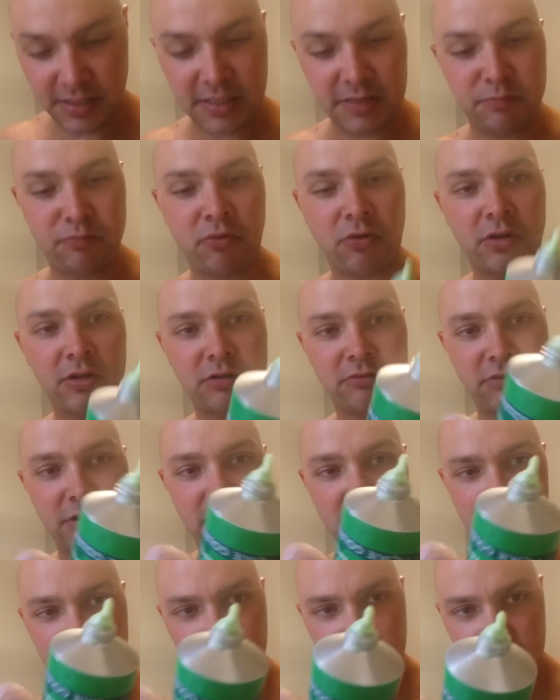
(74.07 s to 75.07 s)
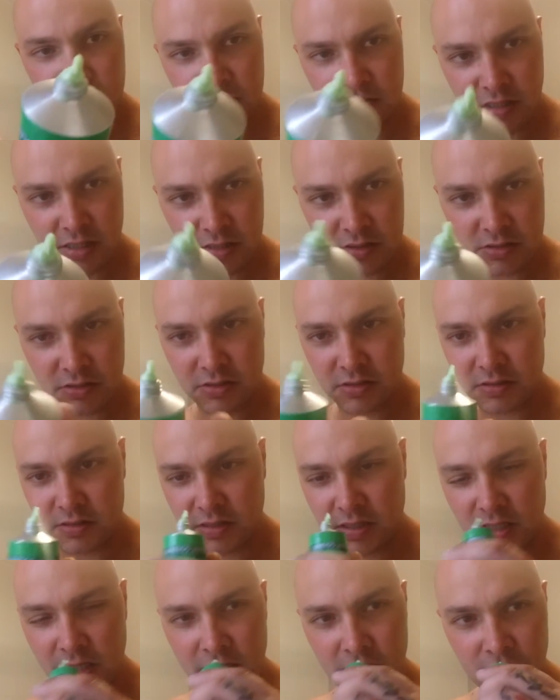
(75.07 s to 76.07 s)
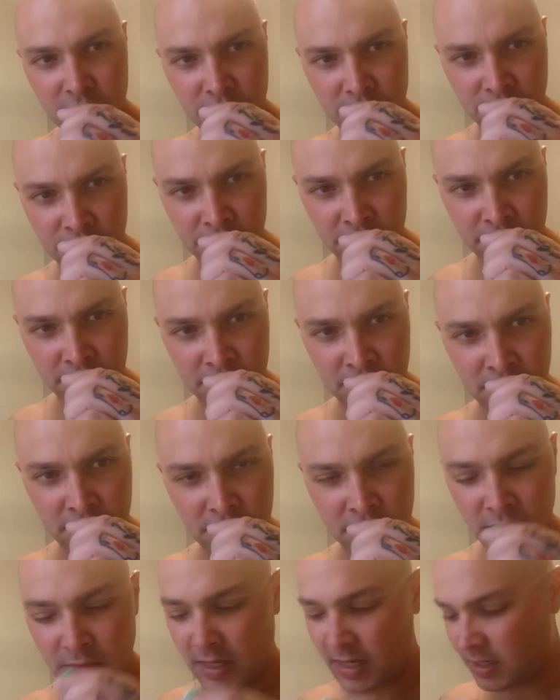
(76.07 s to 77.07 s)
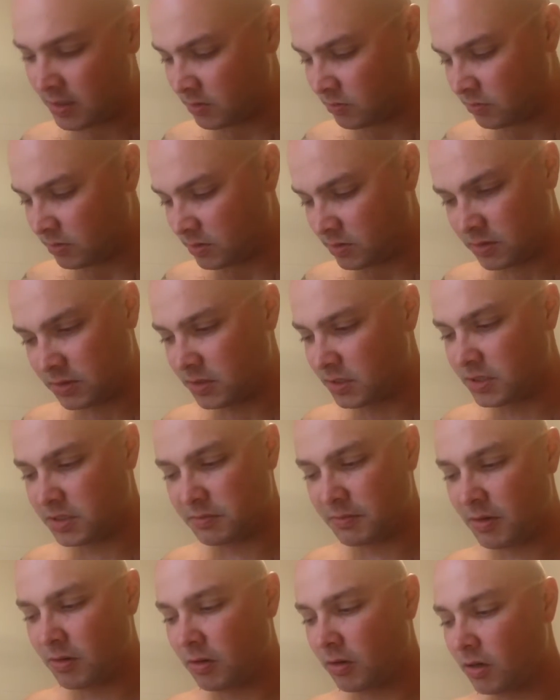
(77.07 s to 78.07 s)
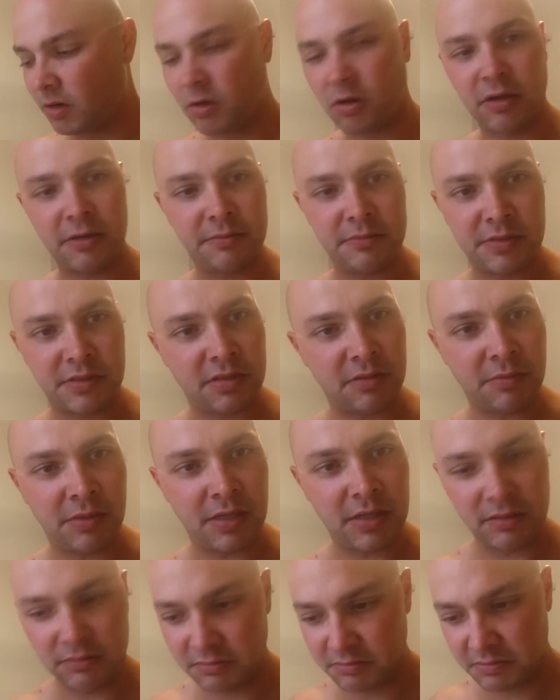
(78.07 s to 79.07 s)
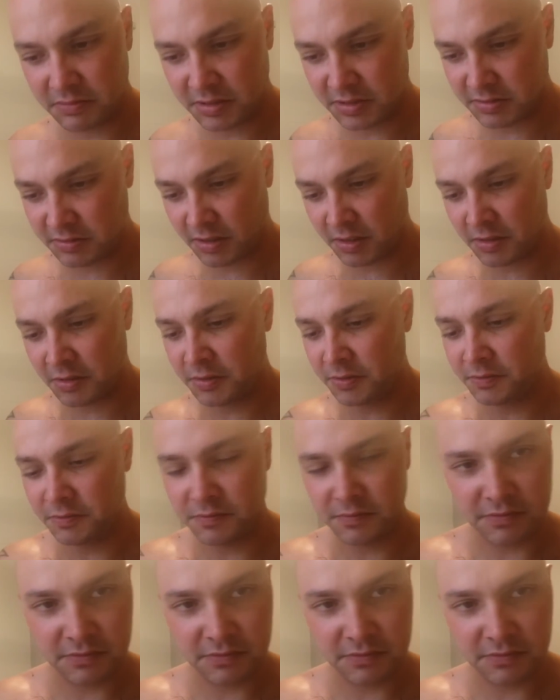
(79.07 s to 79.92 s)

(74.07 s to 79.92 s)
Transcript: it's bright green, as you can see, and all it does is smell like limes to me. So,